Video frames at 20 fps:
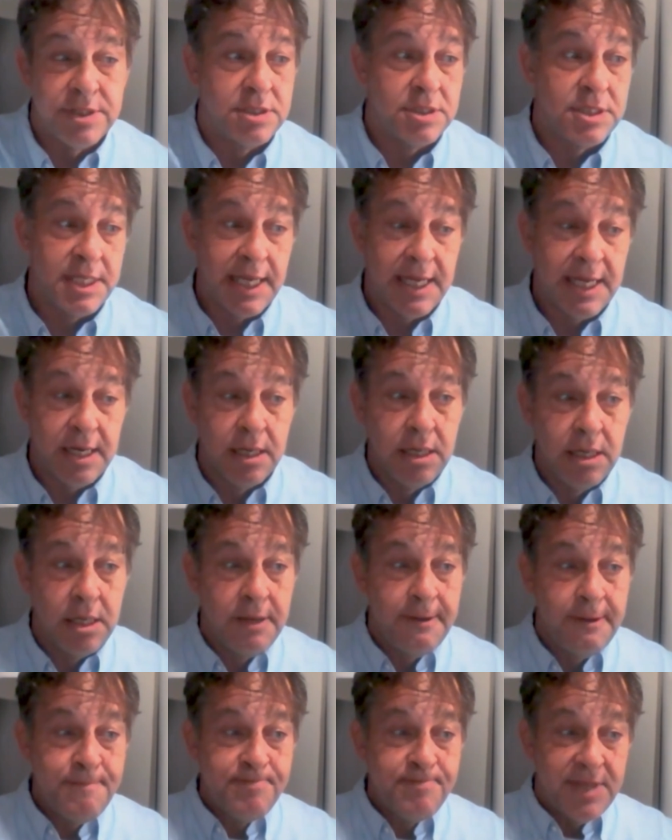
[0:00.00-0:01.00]
is is that
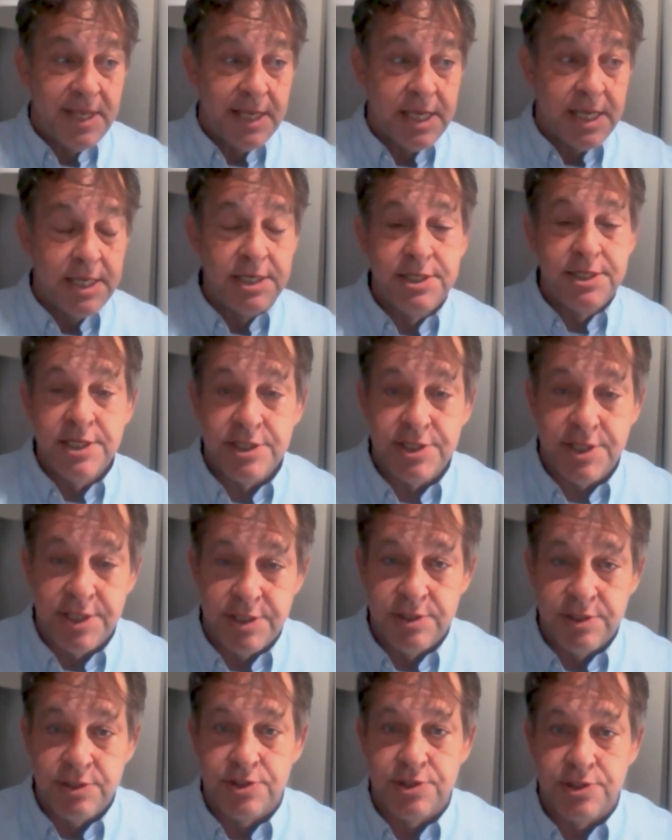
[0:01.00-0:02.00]
the
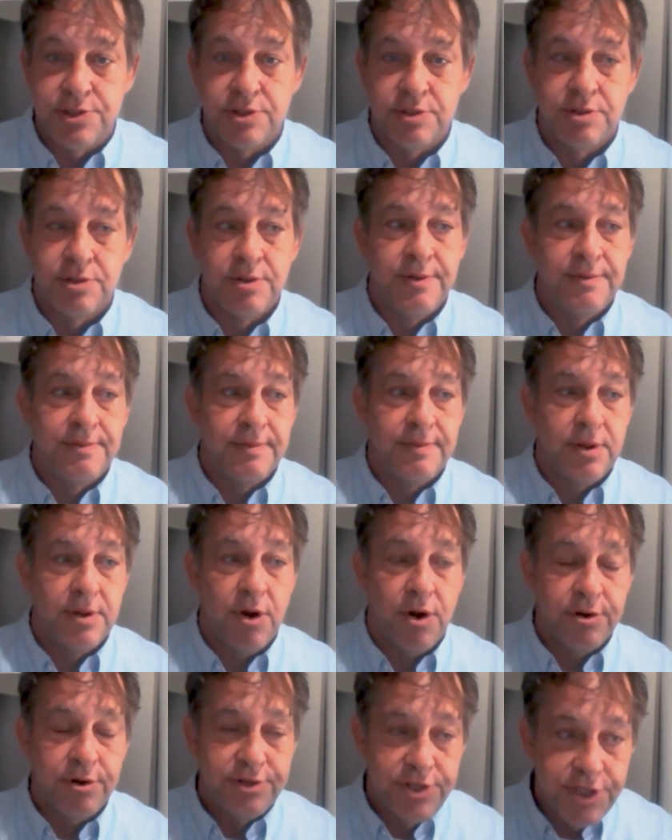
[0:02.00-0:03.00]
conditions
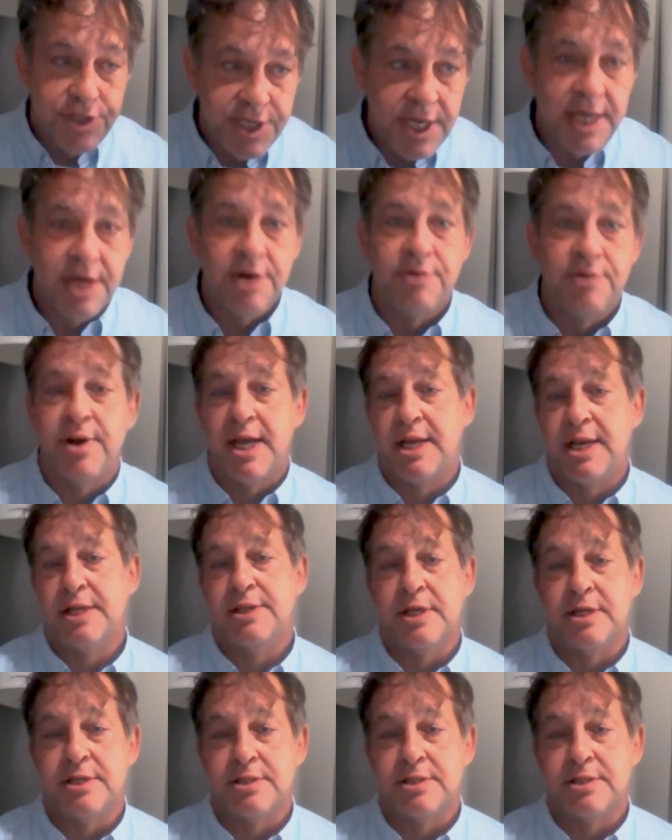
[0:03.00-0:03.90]
are generating